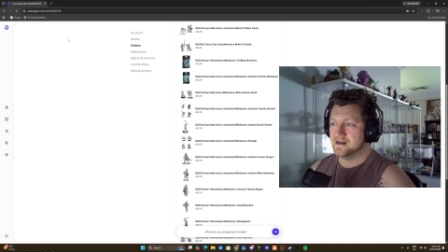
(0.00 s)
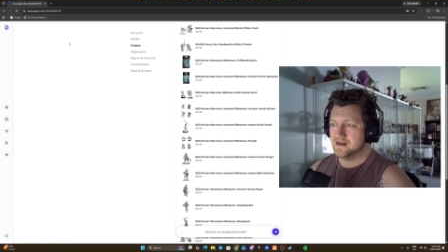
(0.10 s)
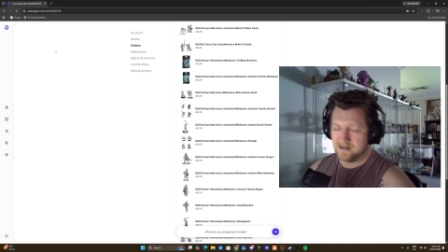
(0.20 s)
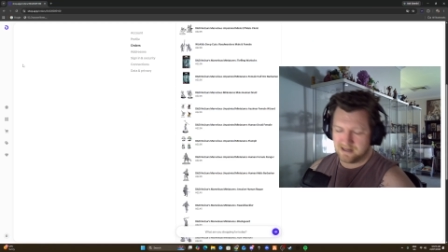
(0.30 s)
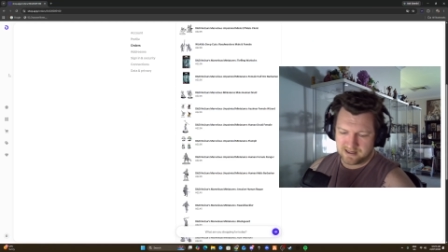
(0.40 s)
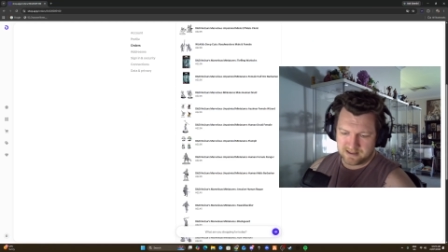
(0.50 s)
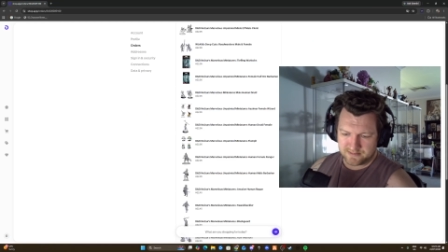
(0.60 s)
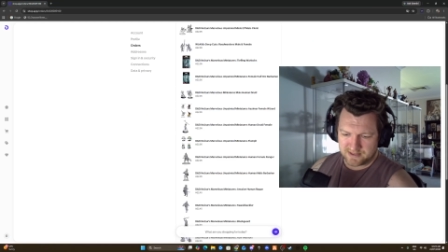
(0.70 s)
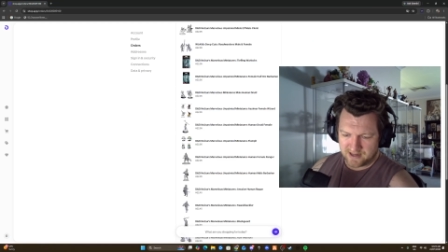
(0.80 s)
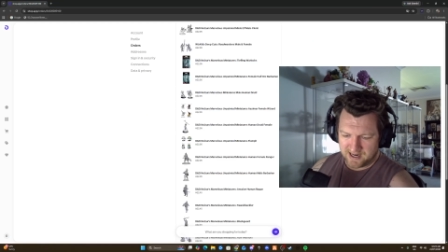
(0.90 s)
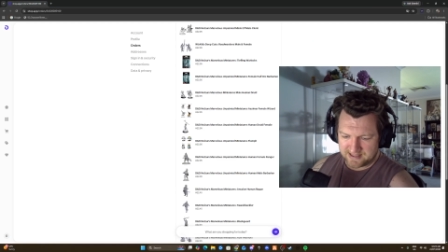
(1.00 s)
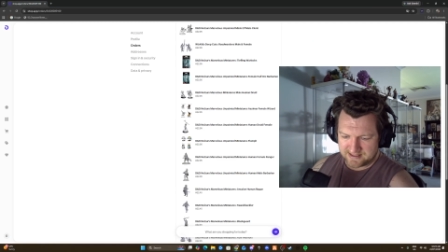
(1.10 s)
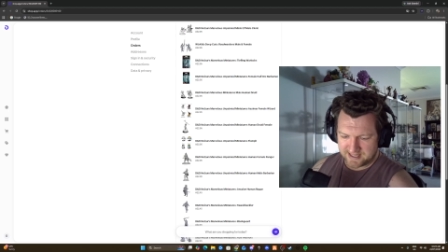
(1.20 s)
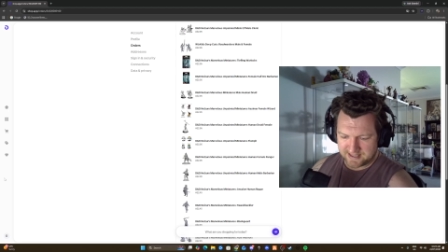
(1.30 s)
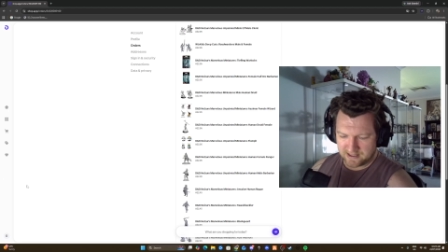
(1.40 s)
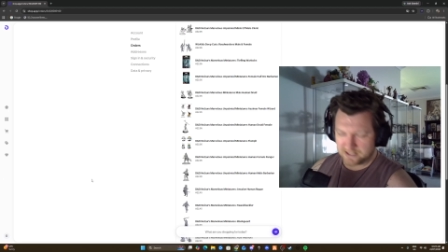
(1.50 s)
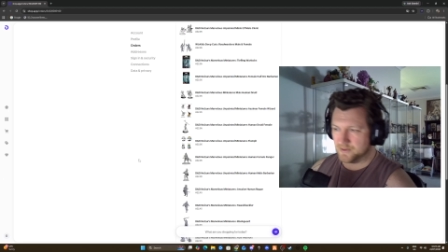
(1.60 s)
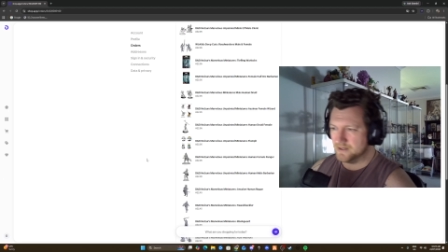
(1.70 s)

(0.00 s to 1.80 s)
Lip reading: All right, second last